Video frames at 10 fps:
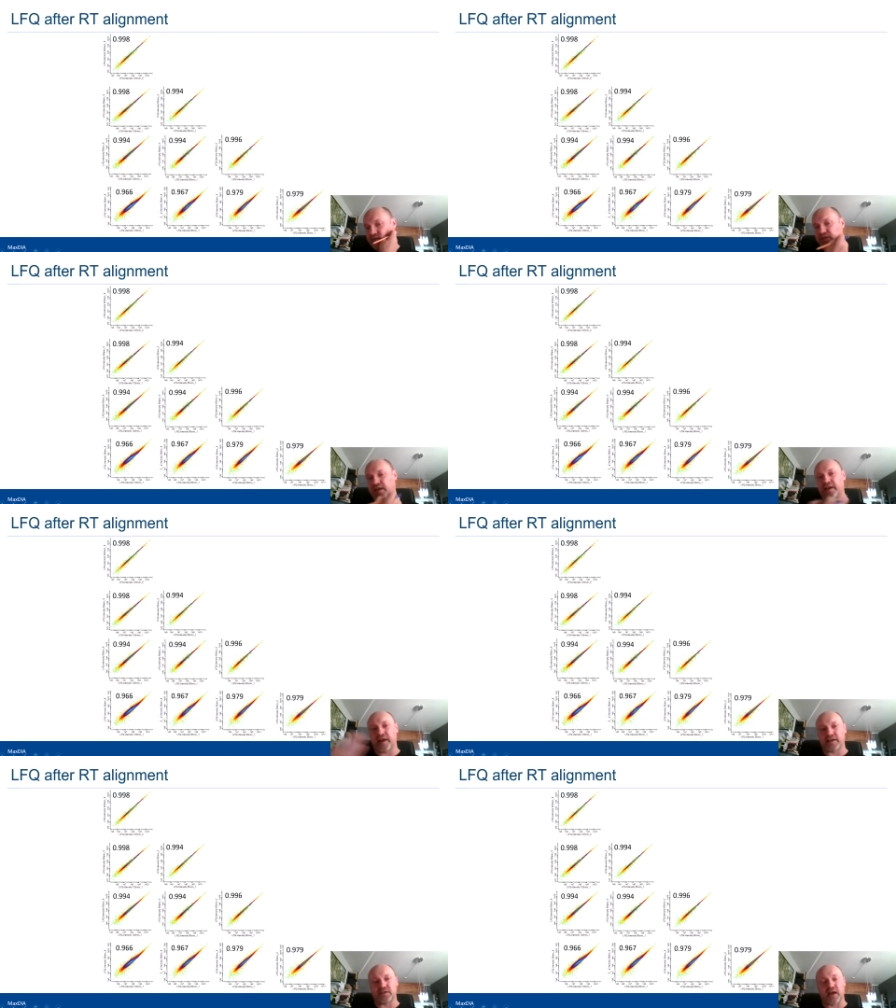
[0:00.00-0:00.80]
So we can
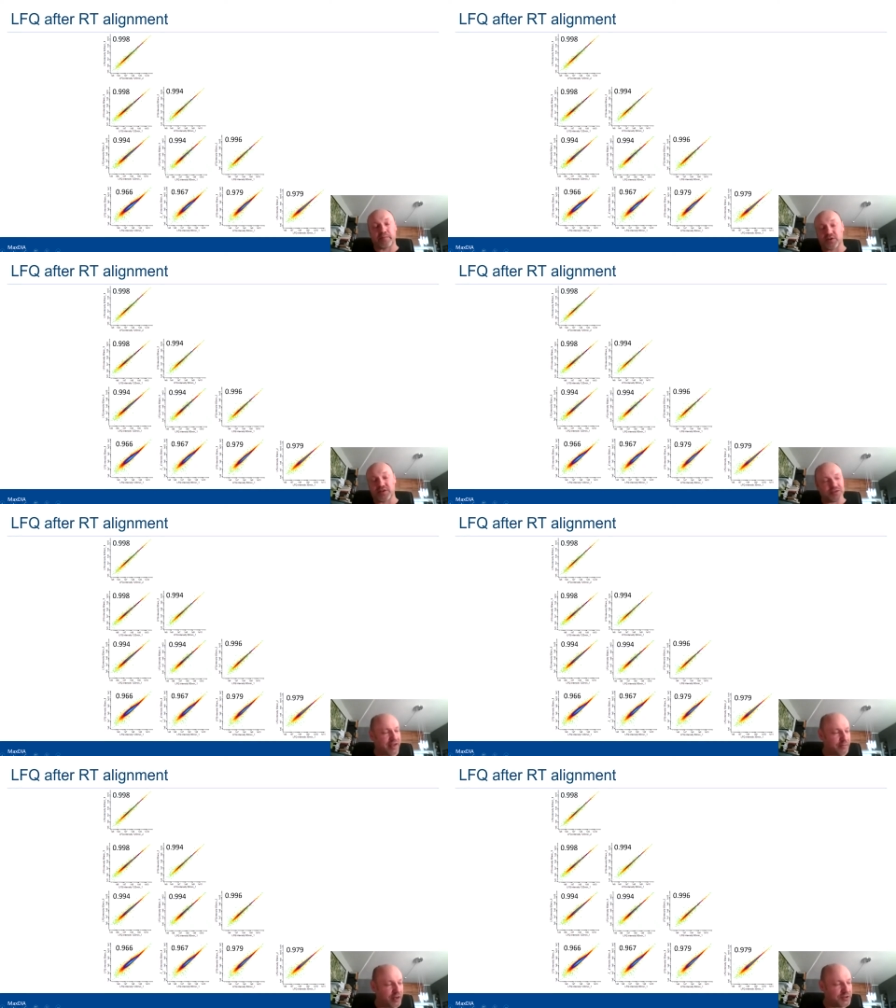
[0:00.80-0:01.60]
actually, I'm not
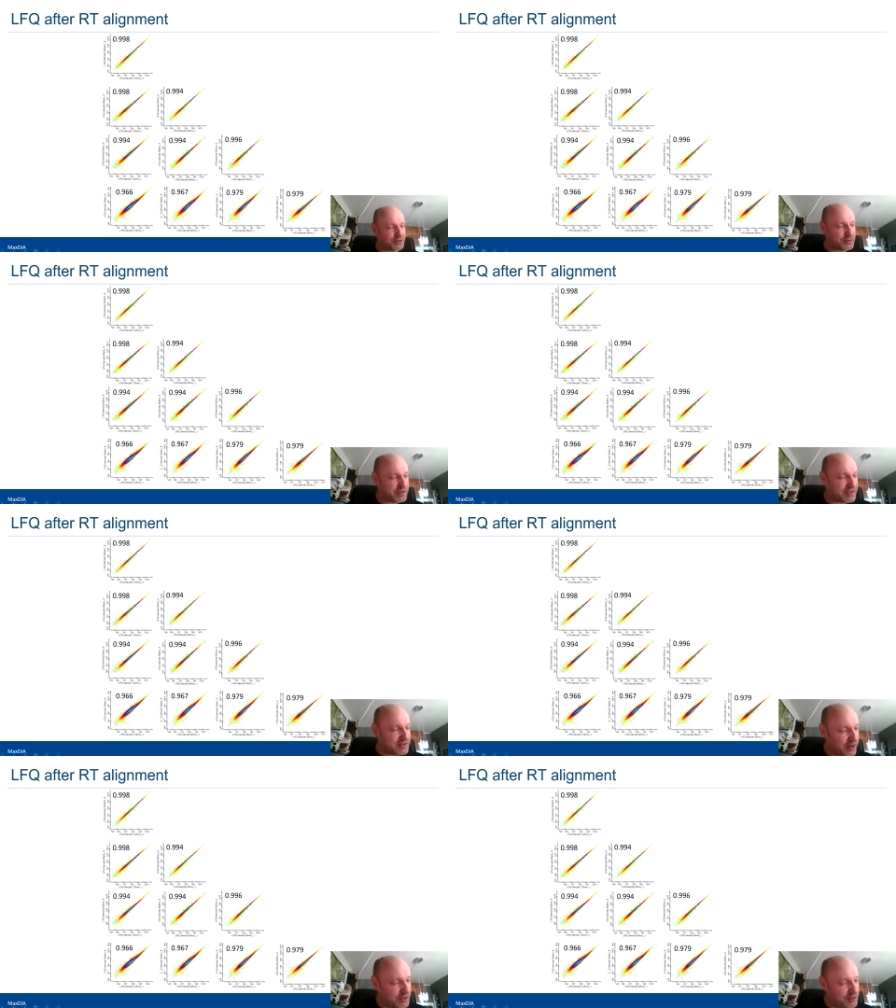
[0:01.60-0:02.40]
saying one should do this
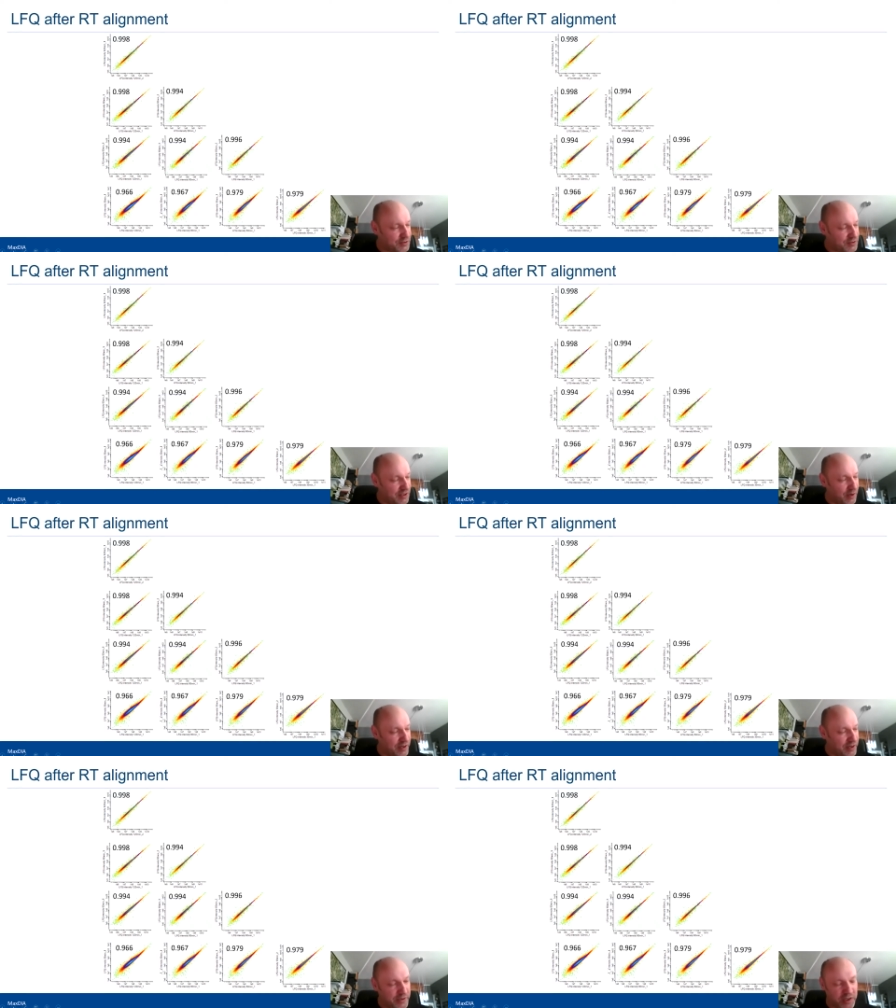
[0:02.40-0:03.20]
or
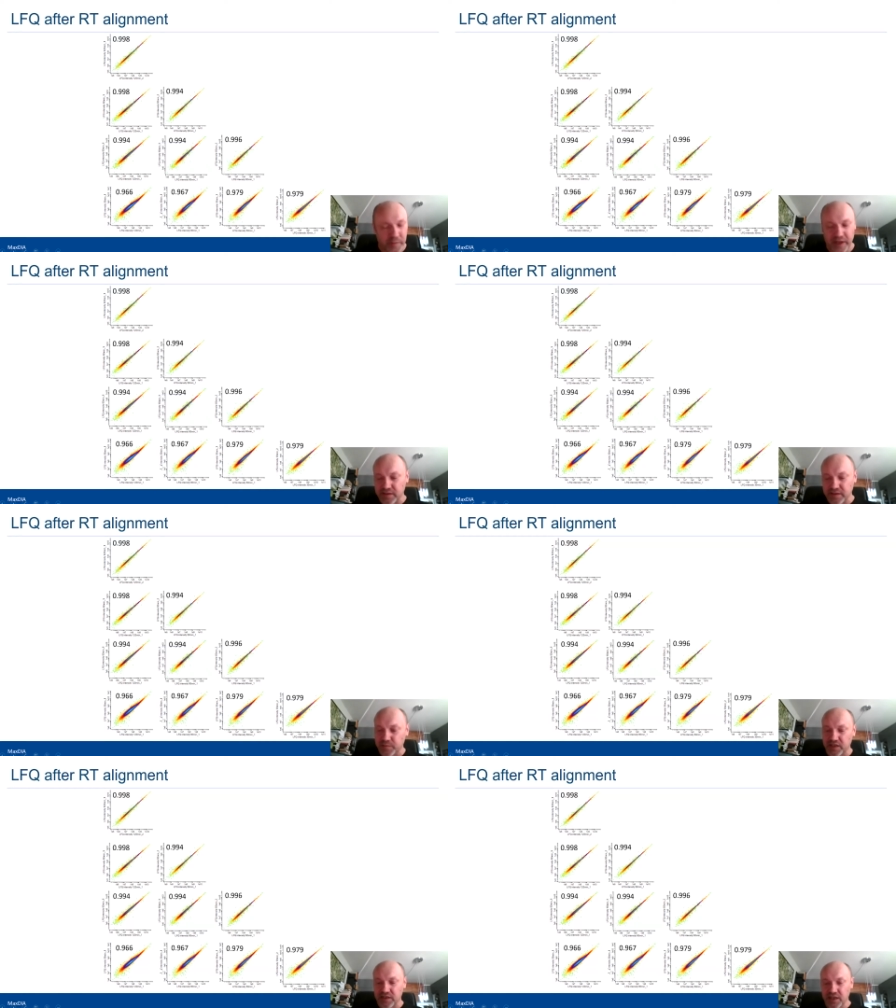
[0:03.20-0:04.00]
I should recommend this,
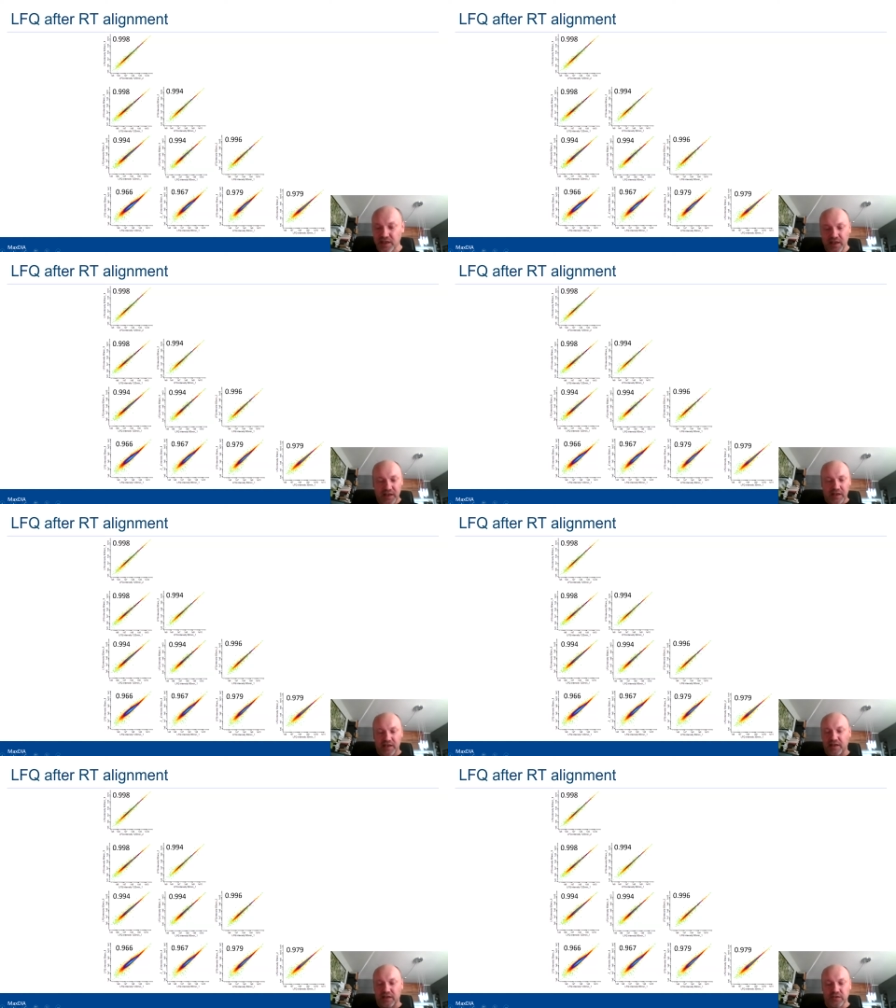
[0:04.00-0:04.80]
but
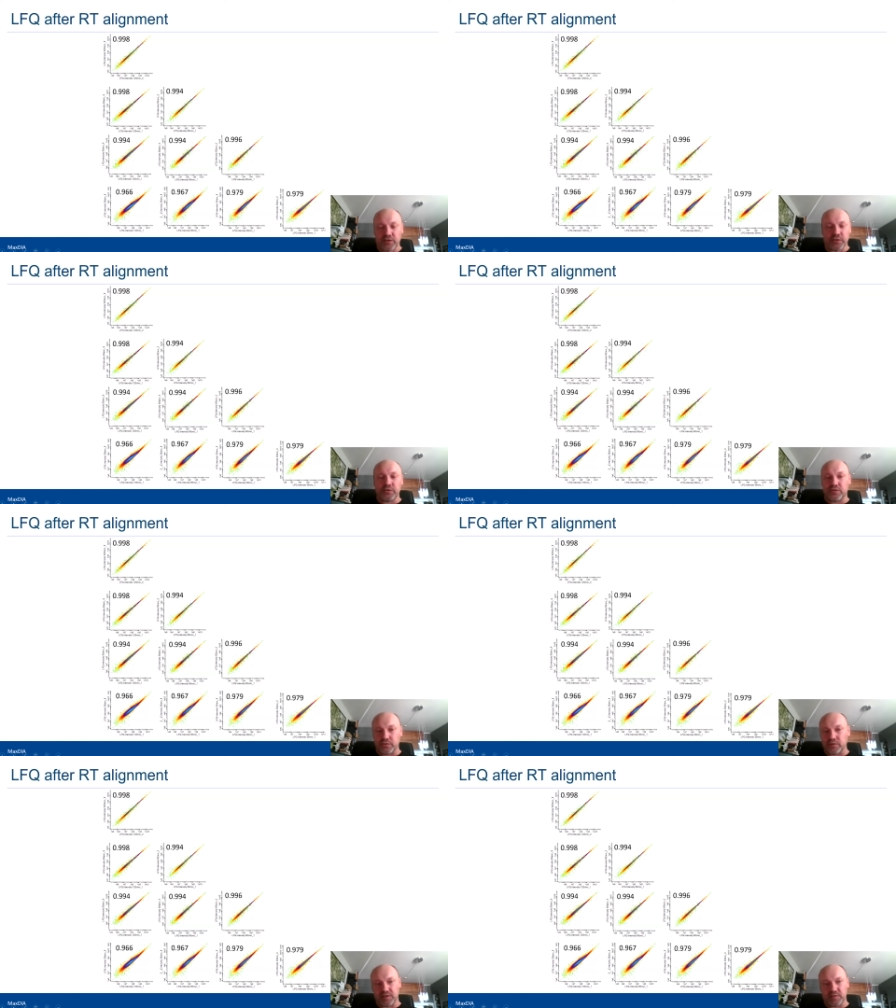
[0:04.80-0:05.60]
you could
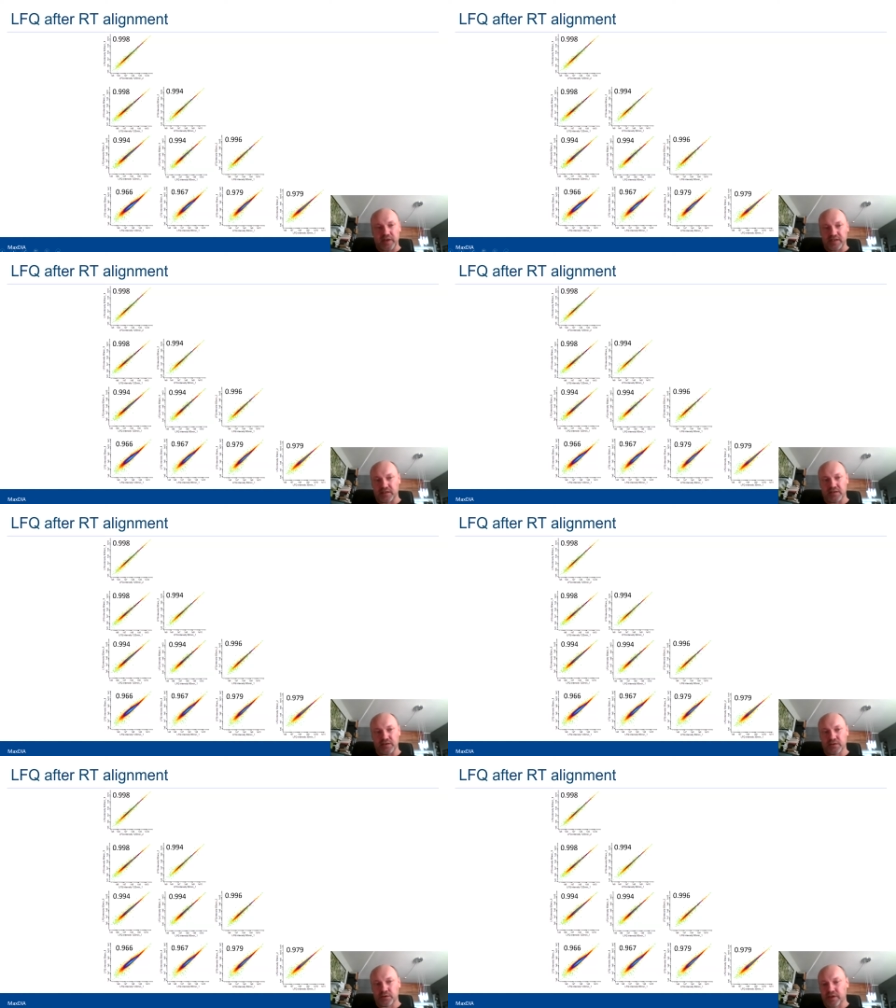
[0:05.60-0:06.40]
do this, basically.
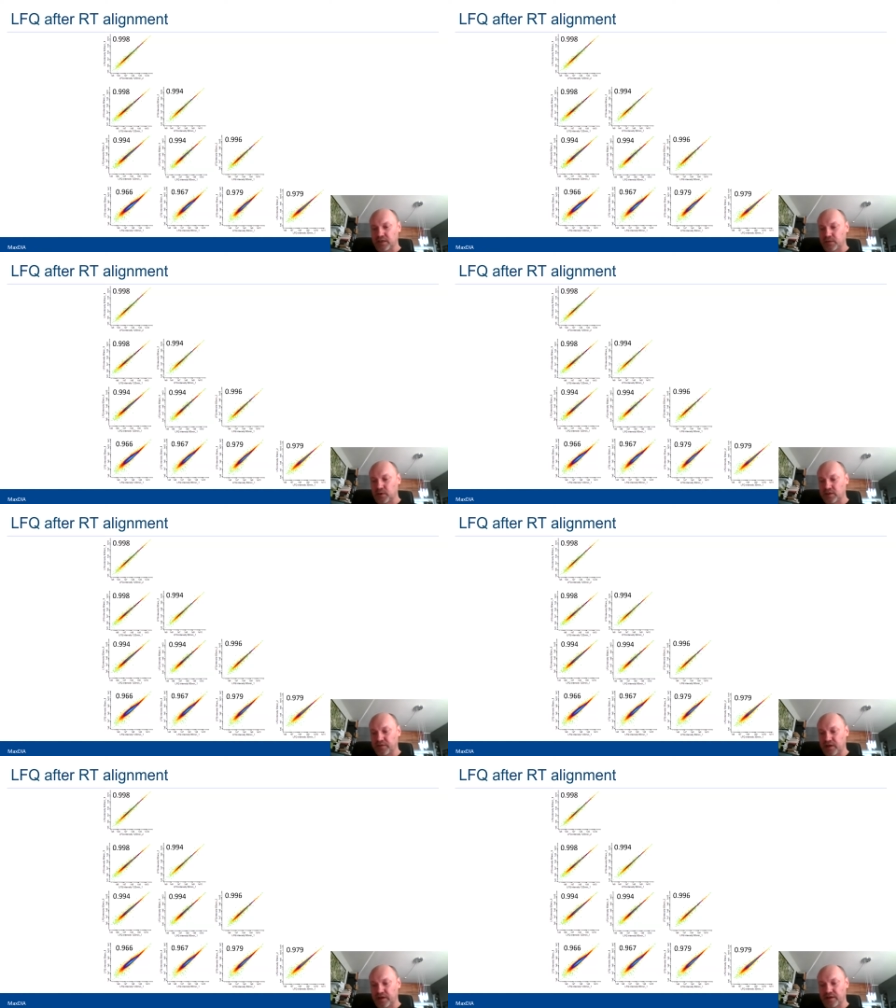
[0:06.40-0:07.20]
You could actually
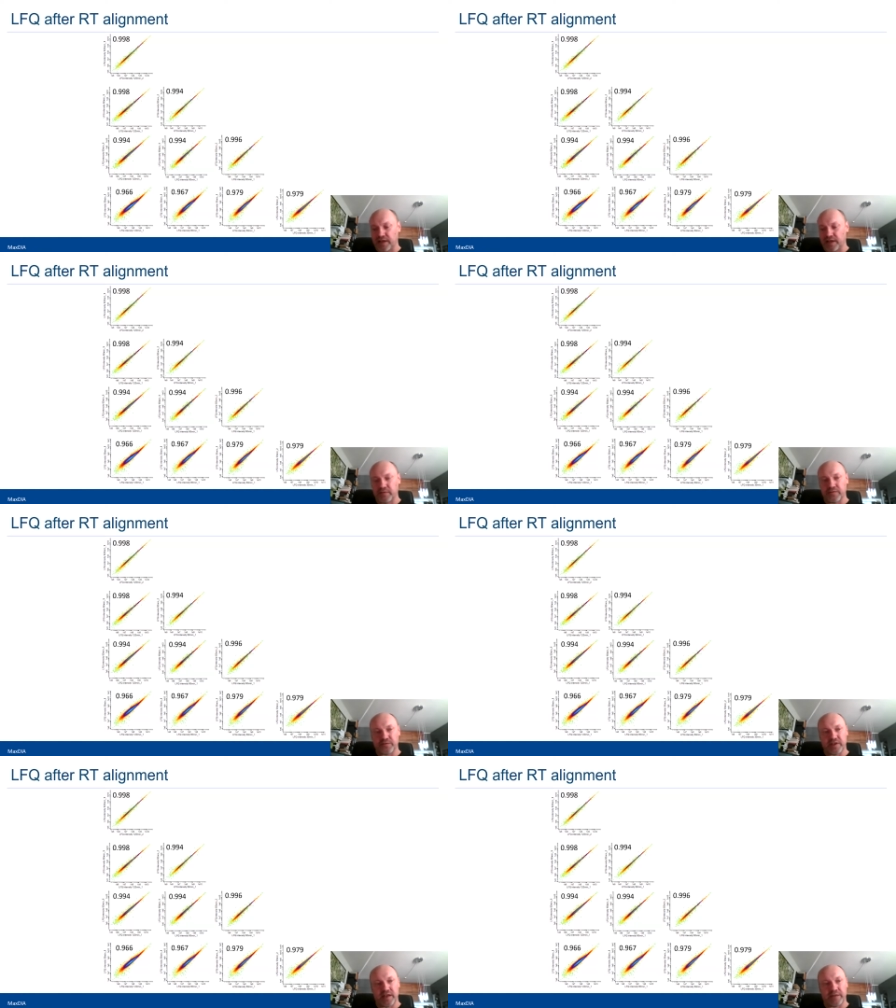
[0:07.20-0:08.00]
quantify a
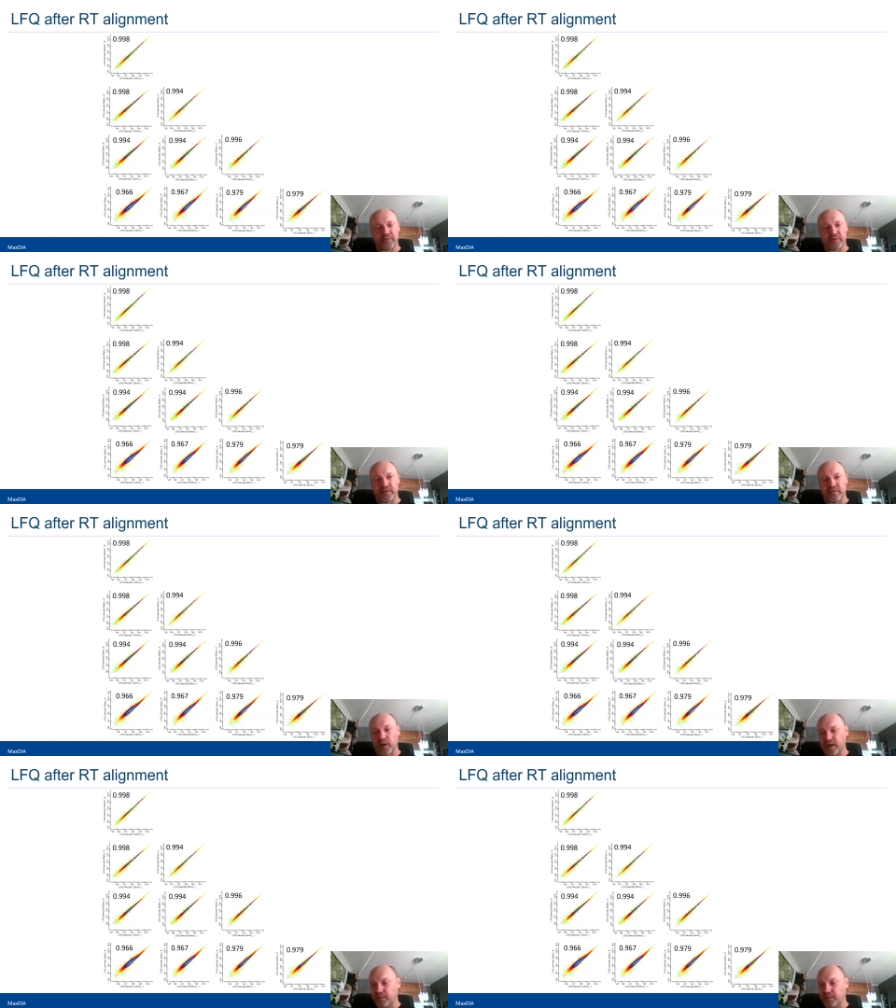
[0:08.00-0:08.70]
label-free way